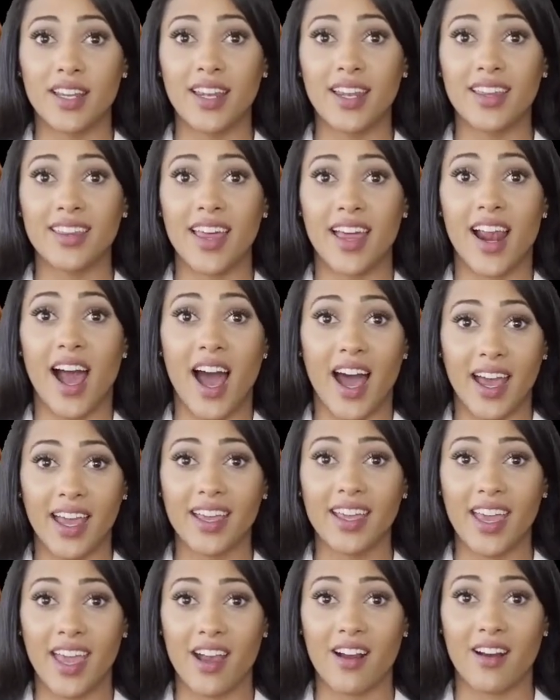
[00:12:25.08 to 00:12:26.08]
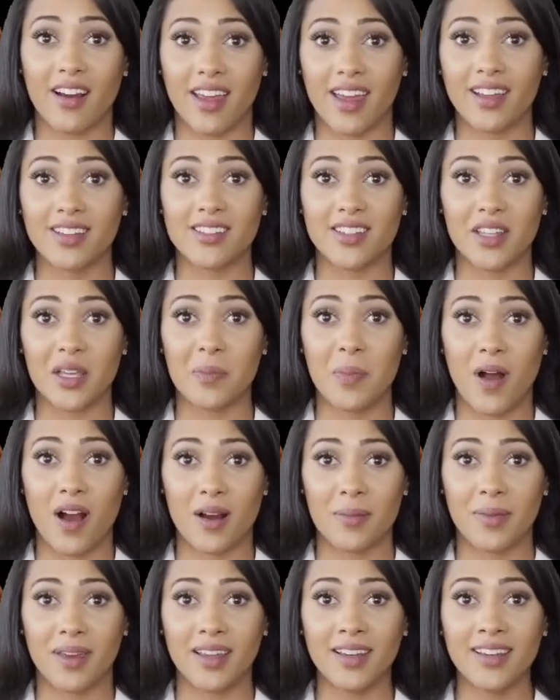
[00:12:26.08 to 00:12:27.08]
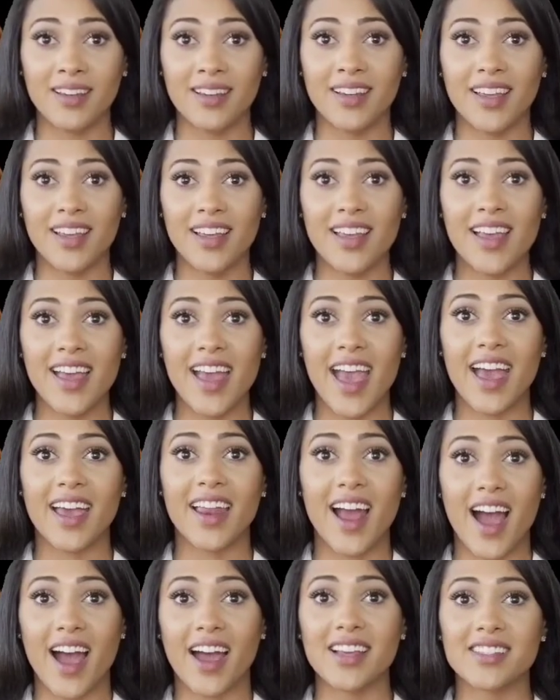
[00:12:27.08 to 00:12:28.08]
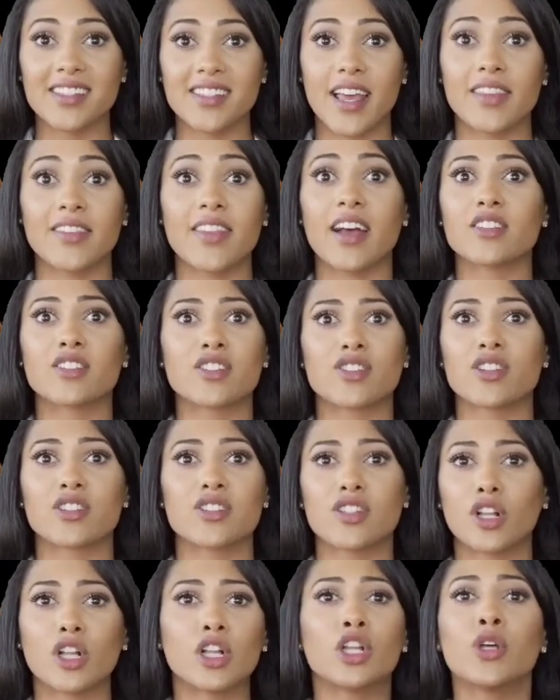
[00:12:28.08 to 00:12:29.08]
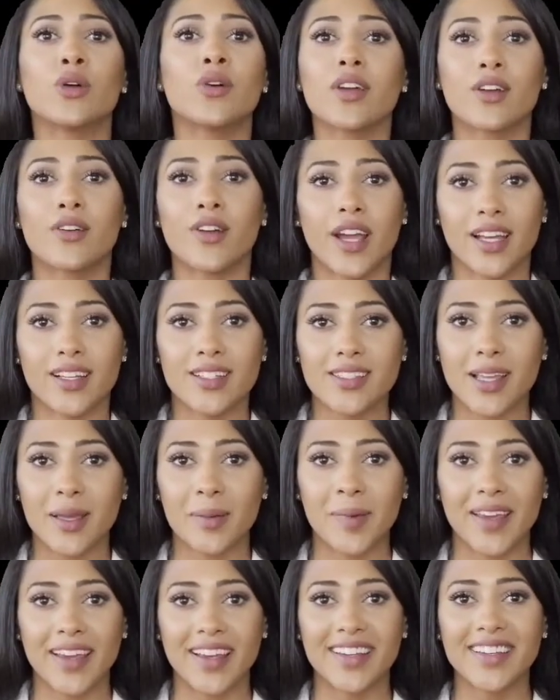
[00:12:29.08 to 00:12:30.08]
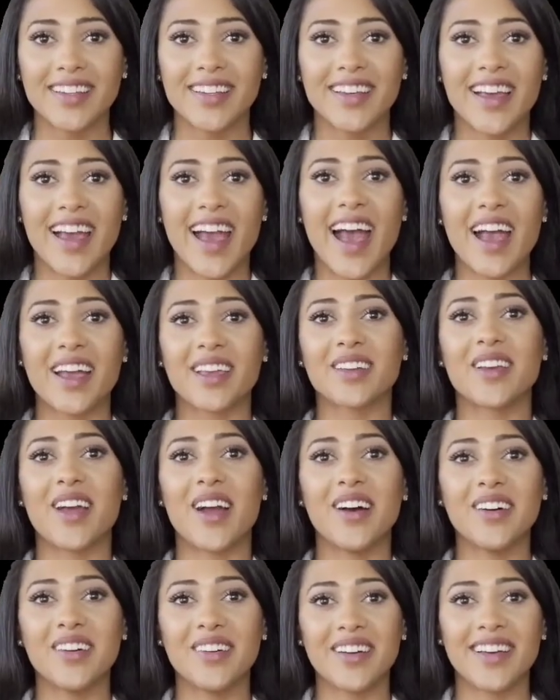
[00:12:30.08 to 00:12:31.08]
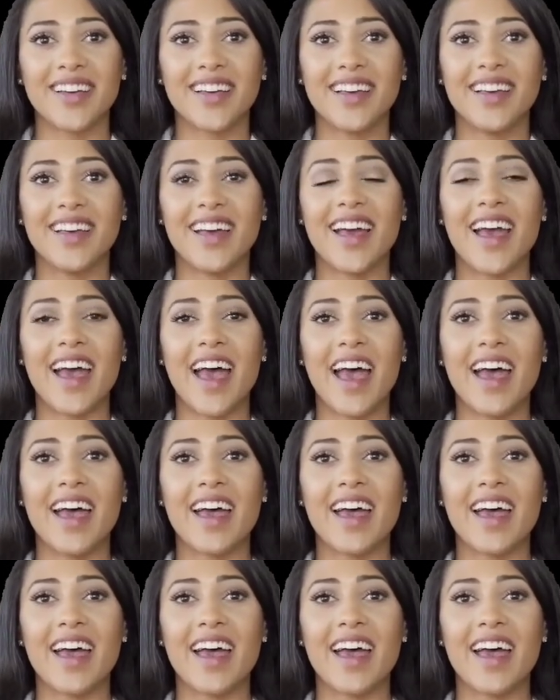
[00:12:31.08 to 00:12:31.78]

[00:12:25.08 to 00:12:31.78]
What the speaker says: Proper food consumption. There are studies and researches which have proved that there are foods to prevent breast cancer.